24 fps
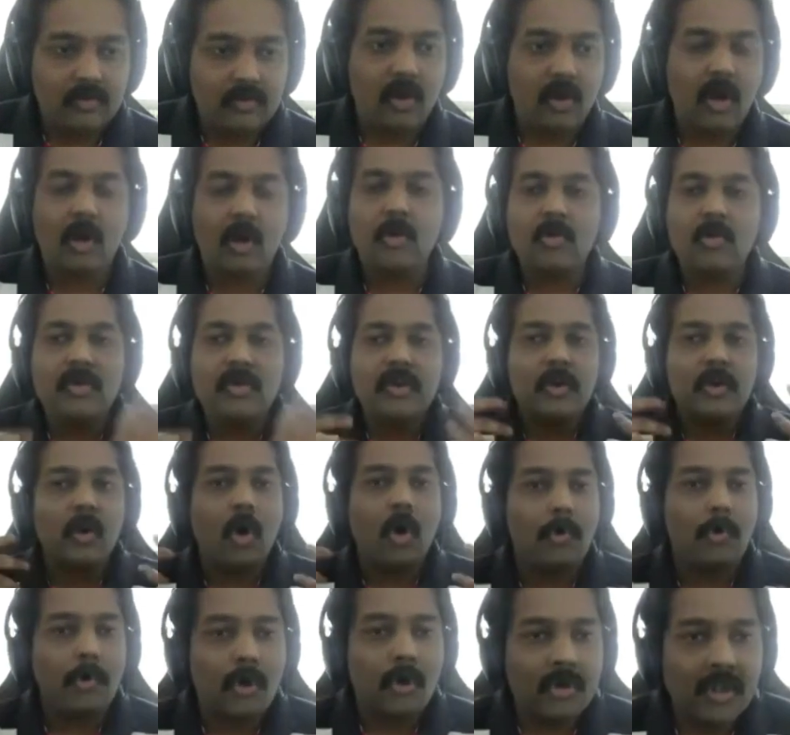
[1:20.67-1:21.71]
how do we
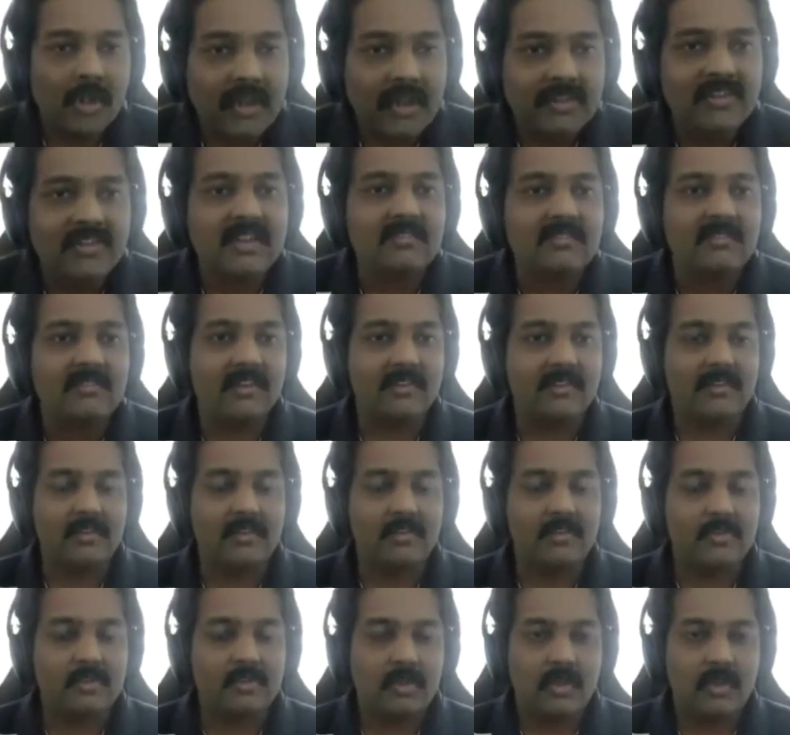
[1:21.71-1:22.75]
go about achieving
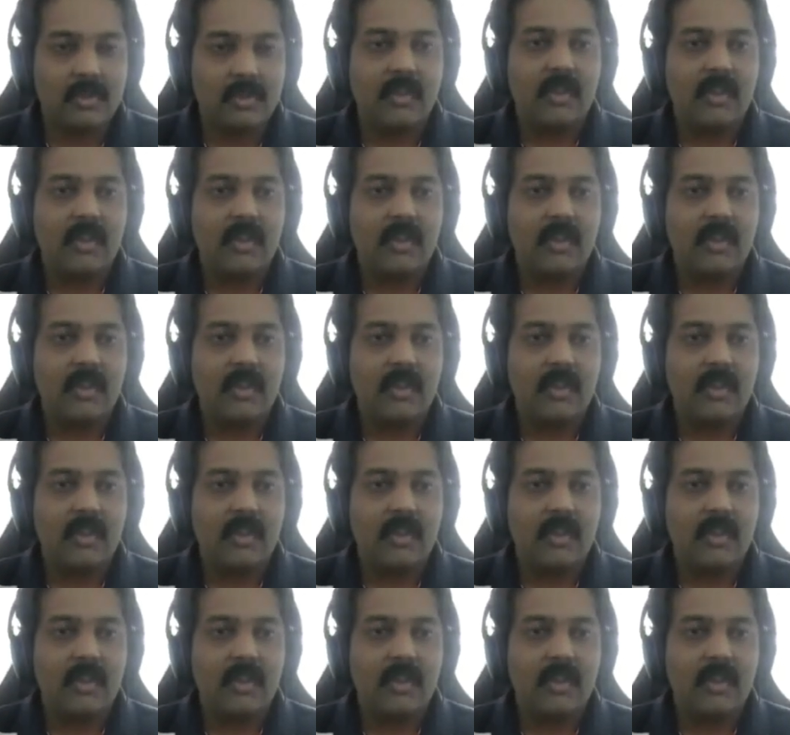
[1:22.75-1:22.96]
this?